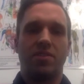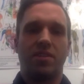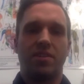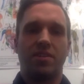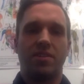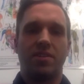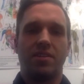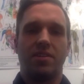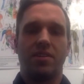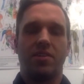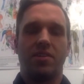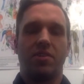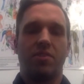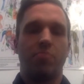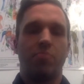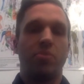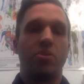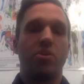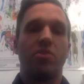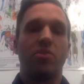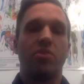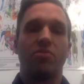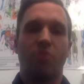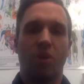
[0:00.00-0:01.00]
And, you know,
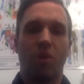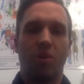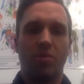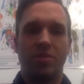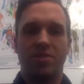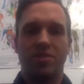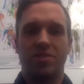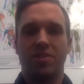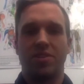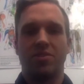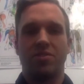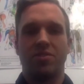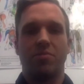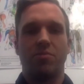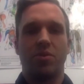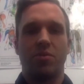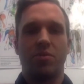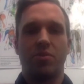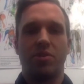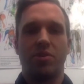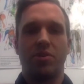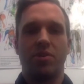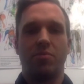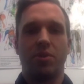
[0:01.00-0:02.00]
piriformis syndrome
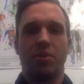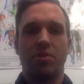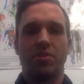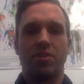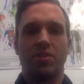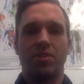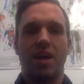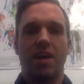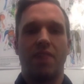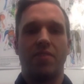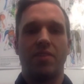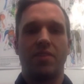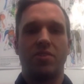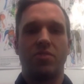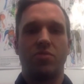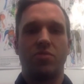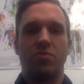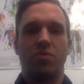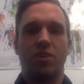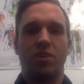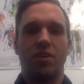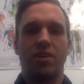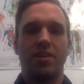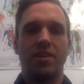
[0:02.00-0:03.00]
would be your most obvious
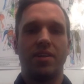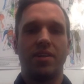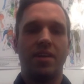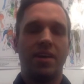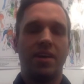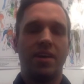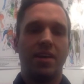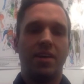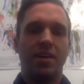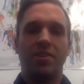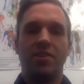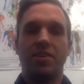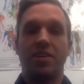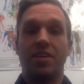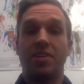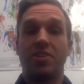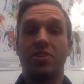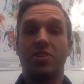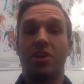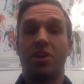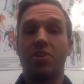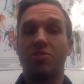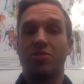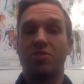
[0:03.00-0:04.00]
one. You can get
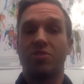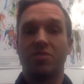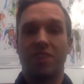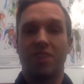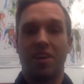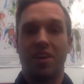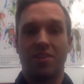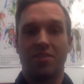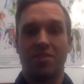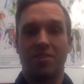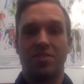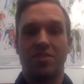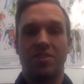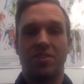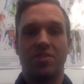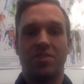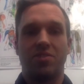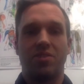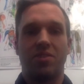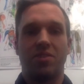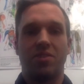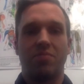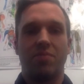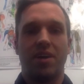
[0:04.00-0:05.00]
tarsal tunnel
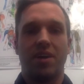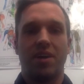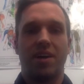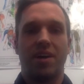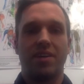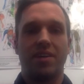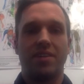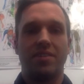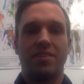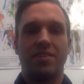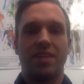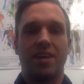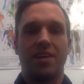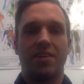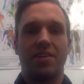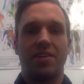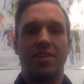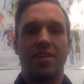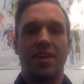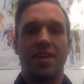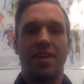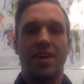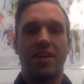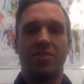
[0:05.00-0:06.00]
syndrome down in
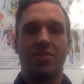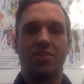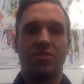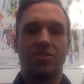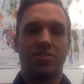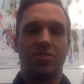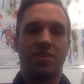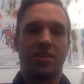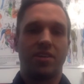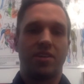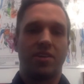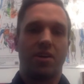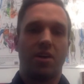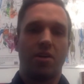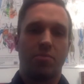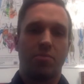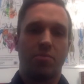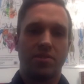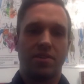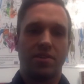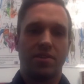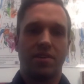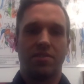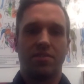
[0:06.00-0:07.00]
the ankle, just like
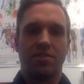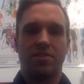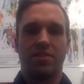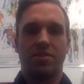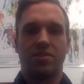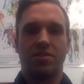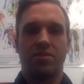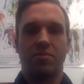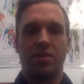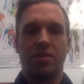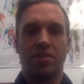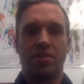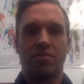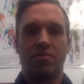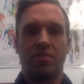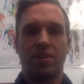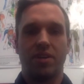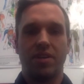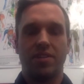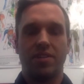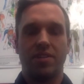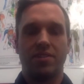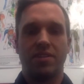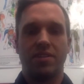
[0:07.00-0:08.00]
carpal tunnel syndrome in the
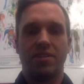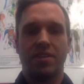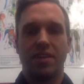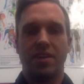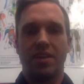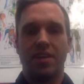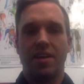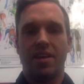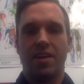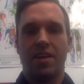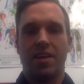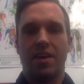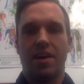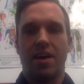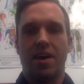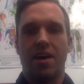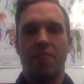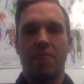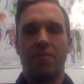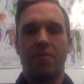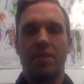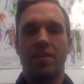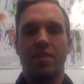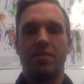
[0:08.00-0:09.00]
wrist.
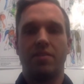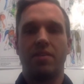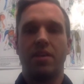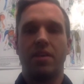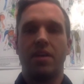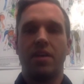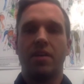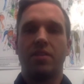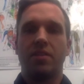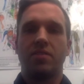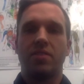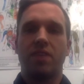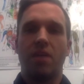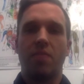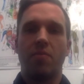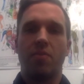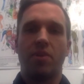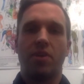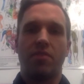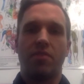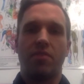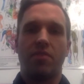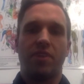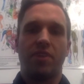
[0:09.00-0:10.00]
And some
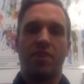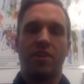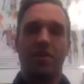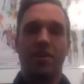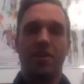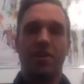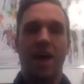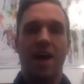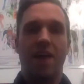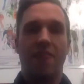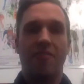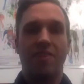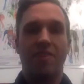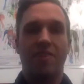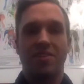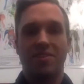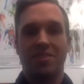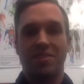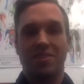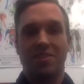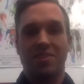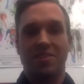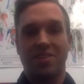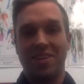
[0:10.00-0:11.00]
are fairly obvious
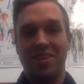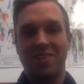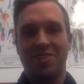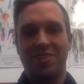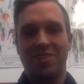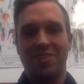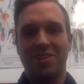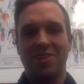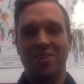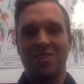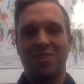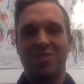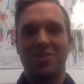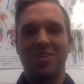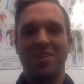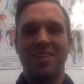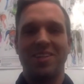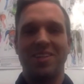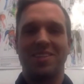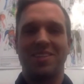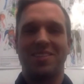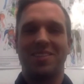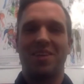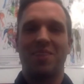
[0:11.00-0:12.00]
and a little easier to
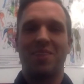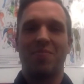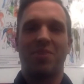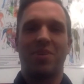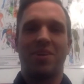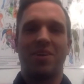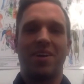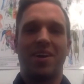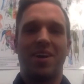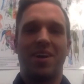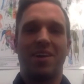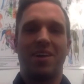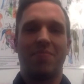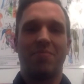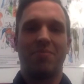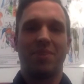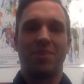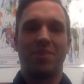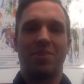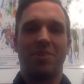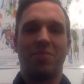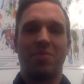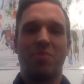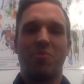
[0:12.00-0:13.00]
treat, and some are a
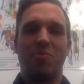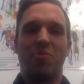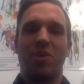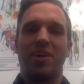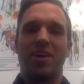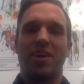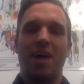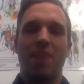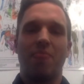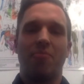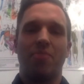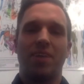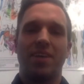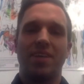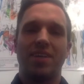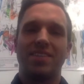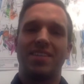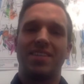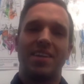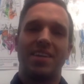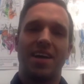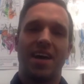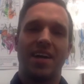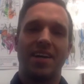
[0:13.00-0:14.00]
little bit more complex
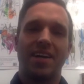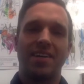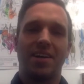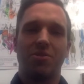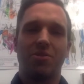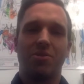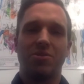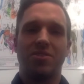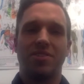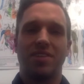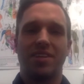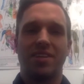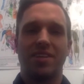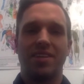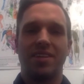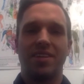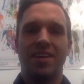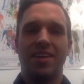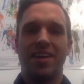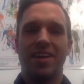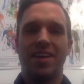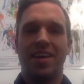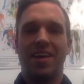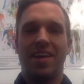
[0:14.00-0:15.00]
to diagnose
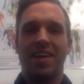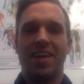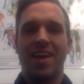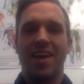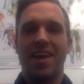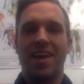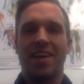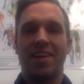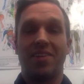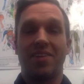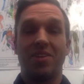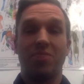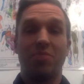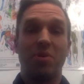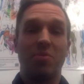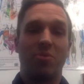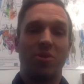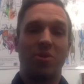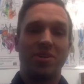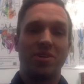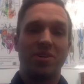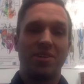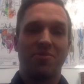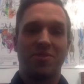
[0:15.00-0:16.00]
and a little bit
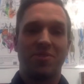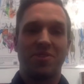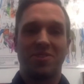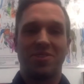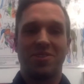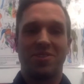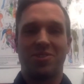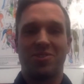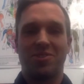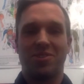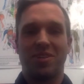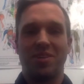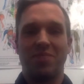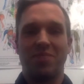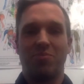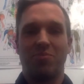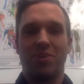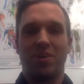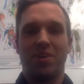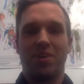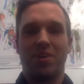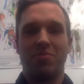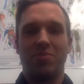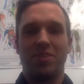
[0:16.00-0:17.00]
more difficult to treat.
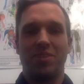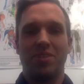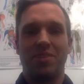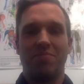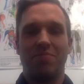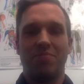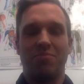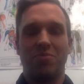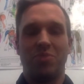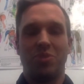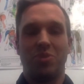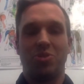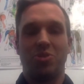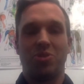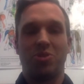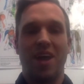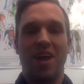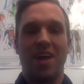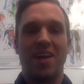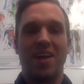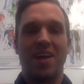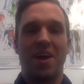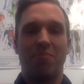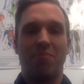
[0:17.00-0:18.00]
But we try
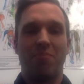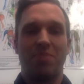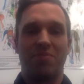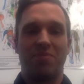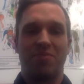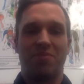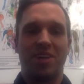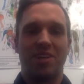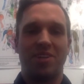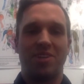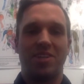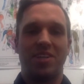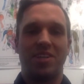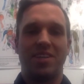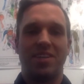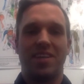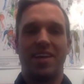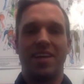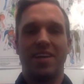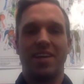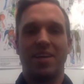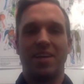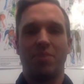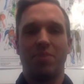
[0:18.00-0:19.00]
and help differentiate
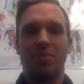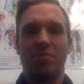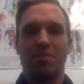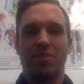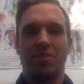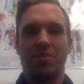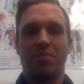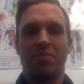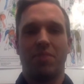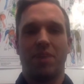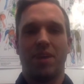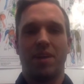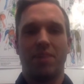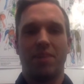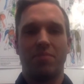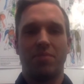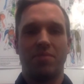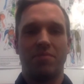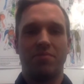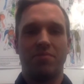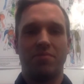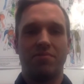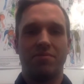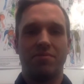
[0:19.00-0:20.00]
that and get people at the bottom
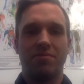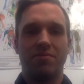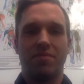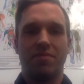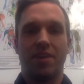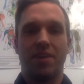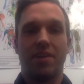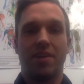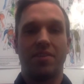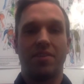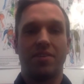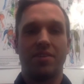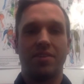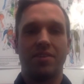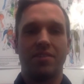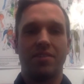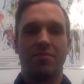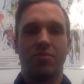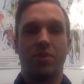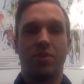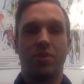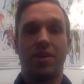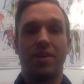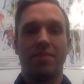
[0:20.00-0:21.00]
of either
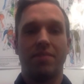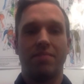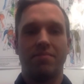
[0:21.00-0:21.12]
way.